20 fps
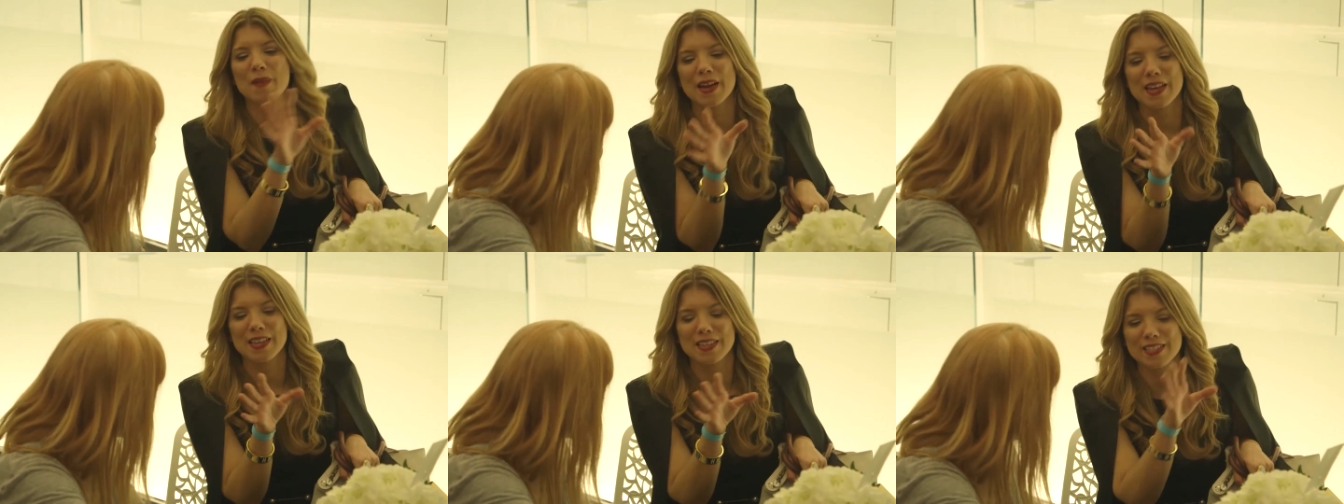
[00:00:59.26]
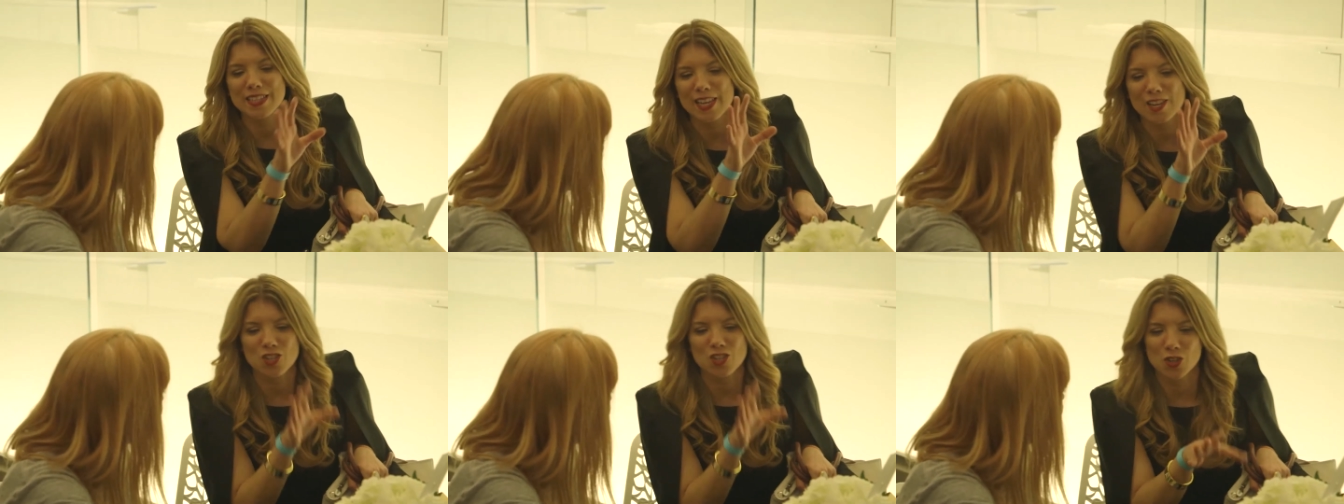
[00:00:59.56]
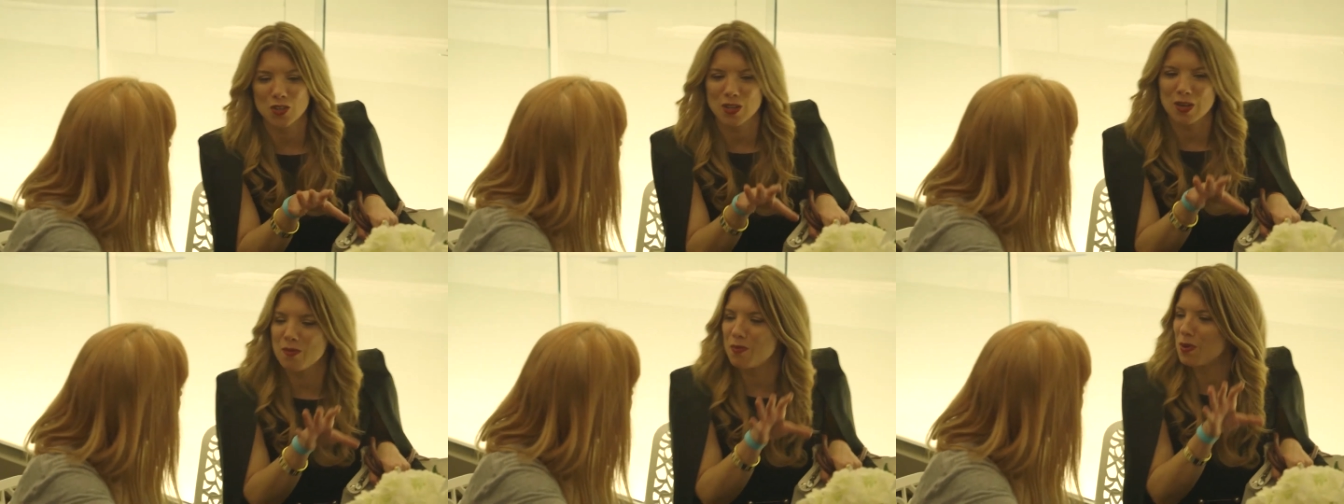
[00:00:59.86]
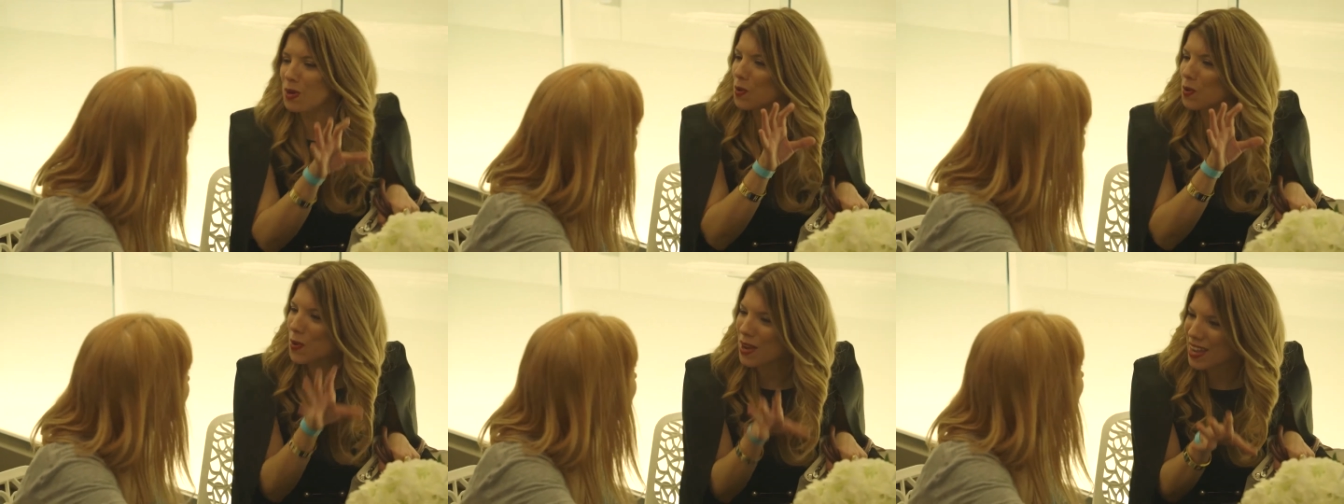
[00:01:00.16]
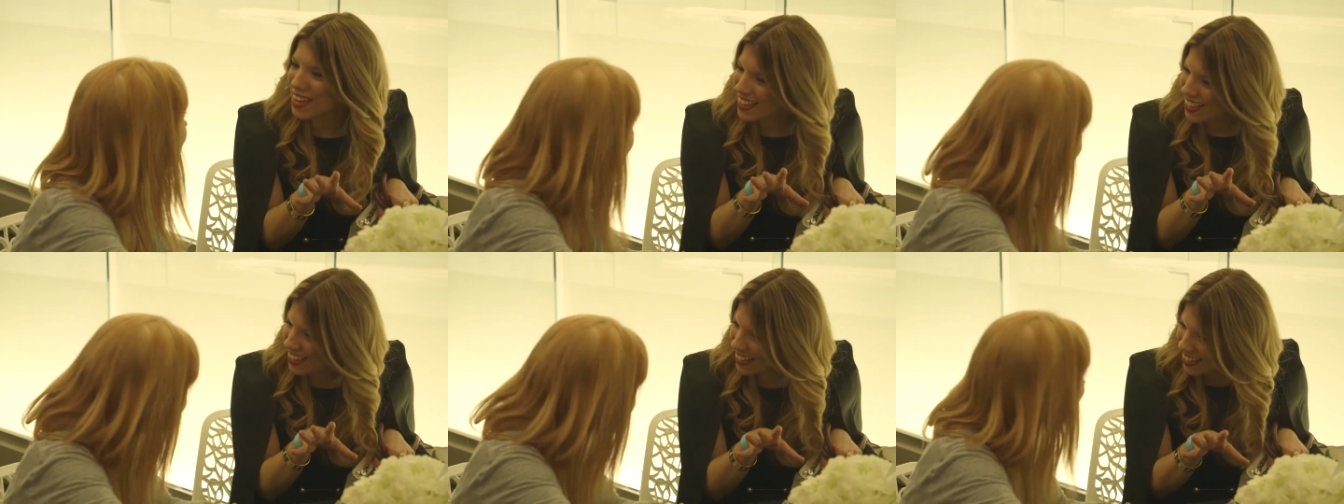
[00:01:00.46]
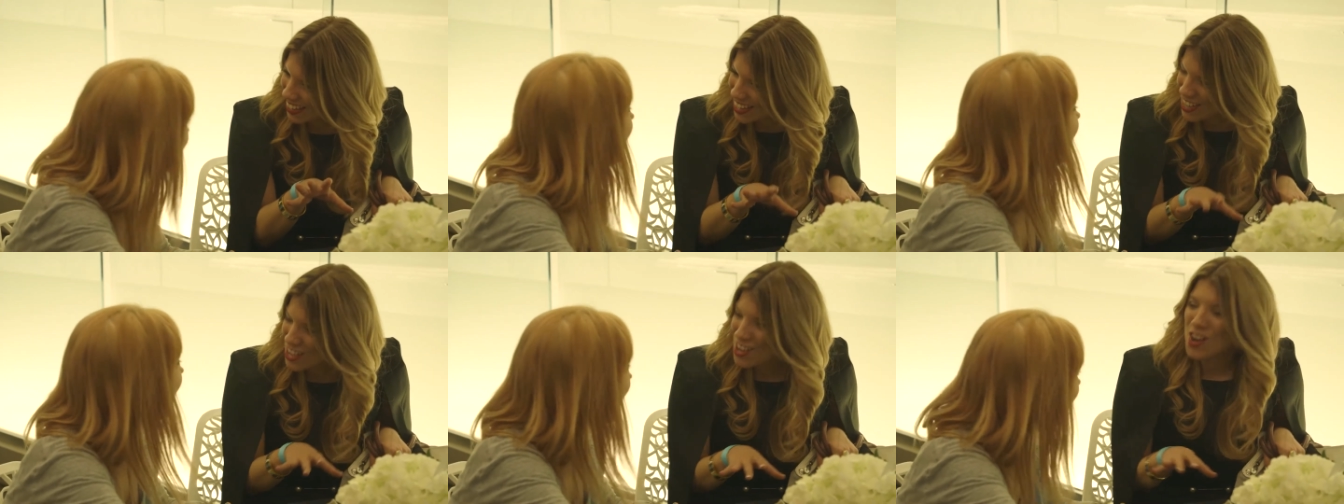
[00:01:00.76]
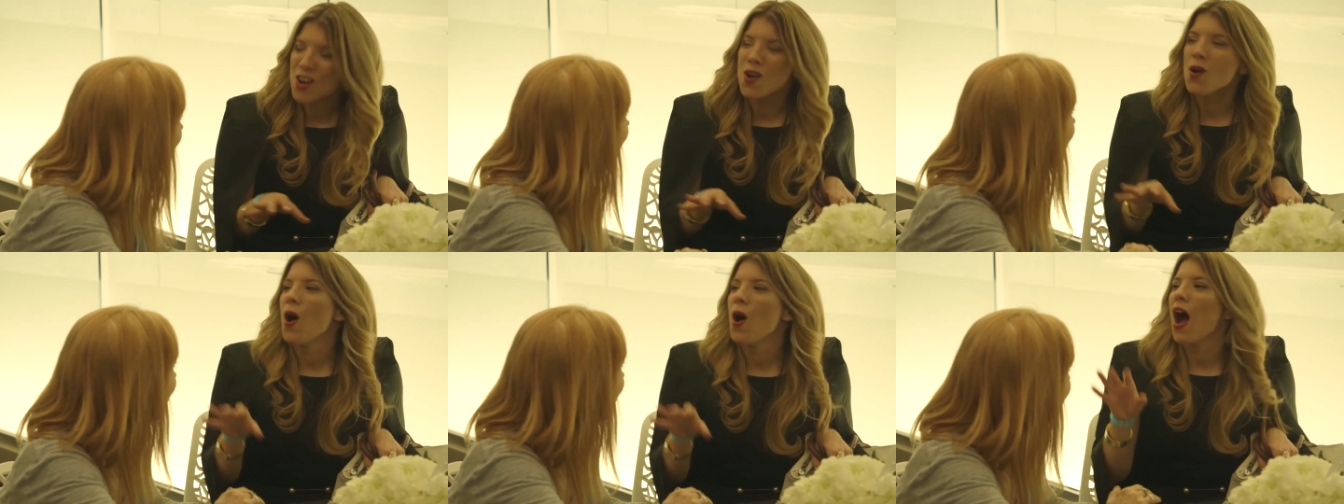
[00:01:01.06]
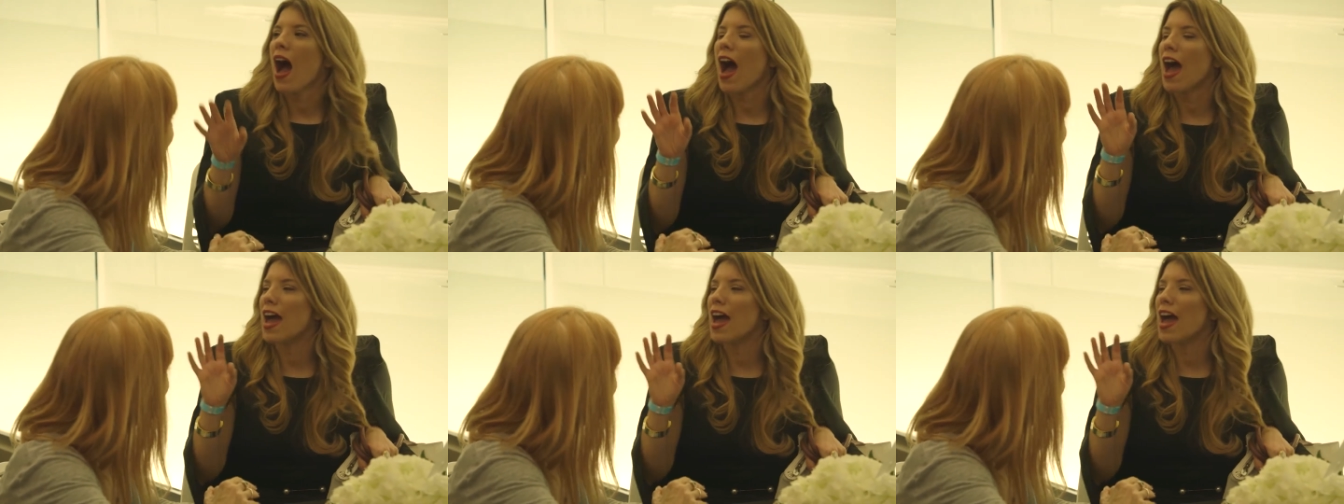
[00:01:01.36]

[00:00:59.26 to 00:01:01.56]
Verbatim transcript: With the support of L A twenty fifty,